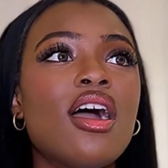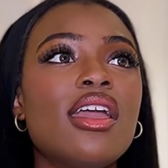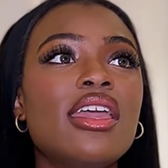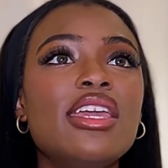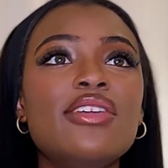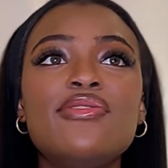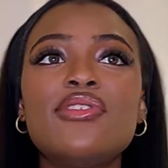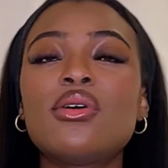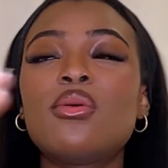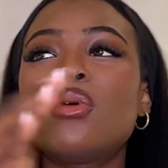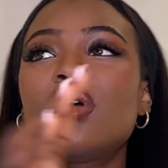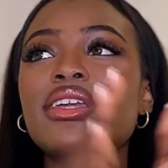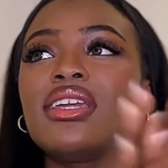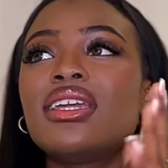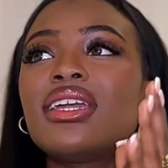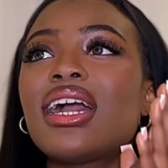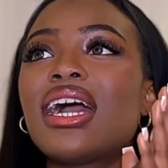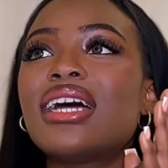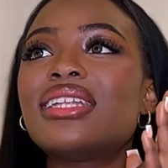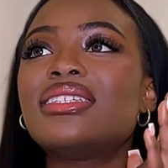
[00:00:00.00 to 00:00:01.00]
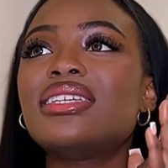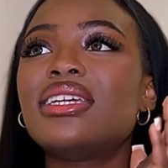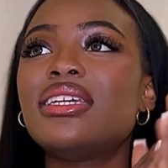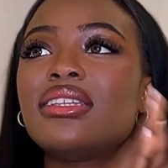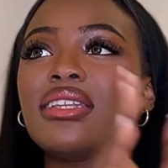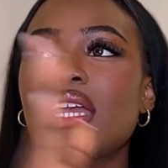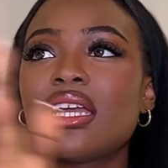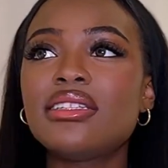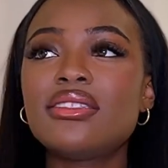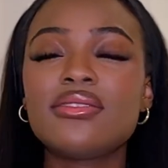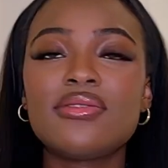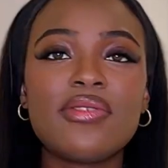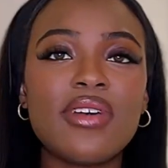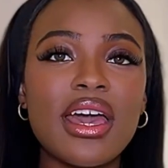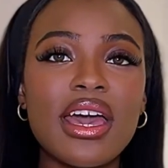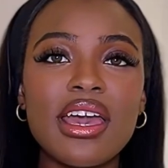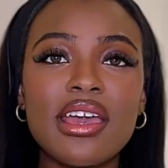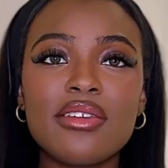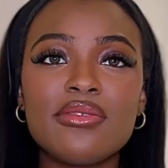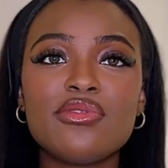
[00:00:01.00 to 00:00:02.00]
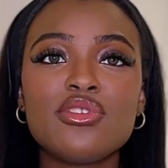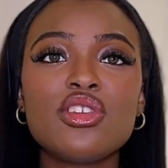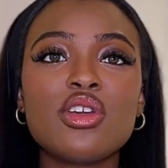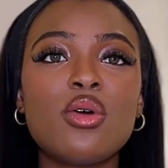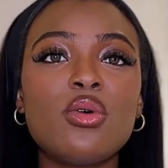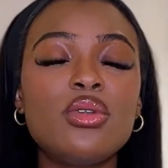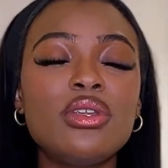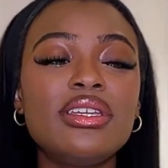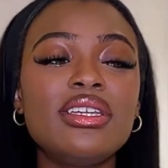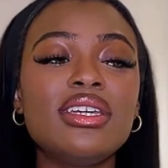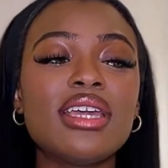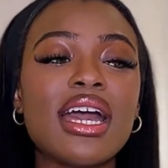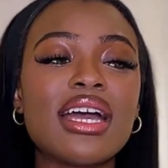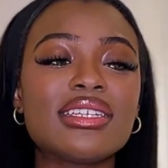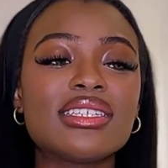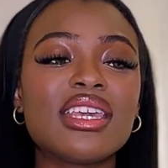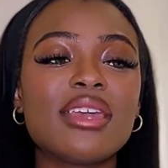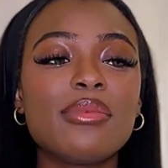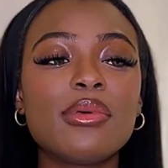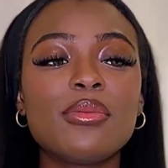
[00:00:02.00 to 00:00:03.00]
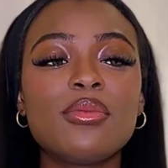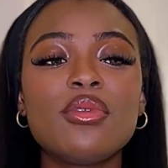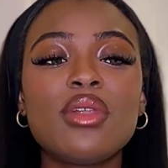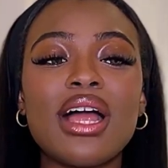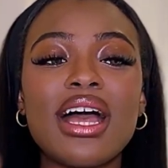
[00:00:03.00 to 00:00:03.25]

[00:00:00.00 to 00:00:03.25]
If you're working at a 9 to 5, you're only as capable